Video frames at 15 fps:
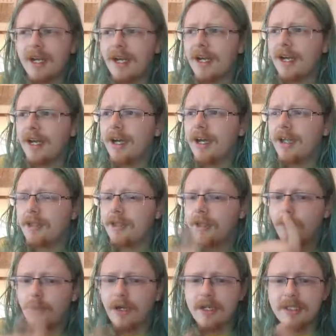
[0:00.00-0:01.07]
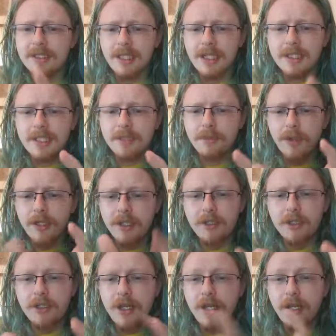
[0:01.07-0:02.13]
and a wireless access point, and
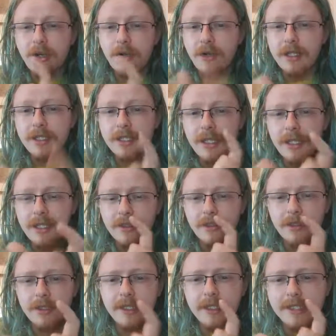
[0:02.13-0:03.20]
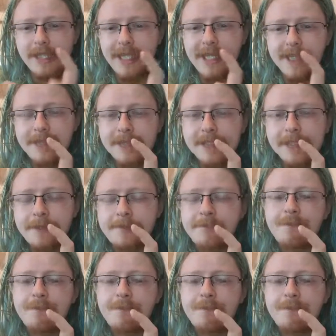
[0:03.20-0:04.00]
try and create a little contained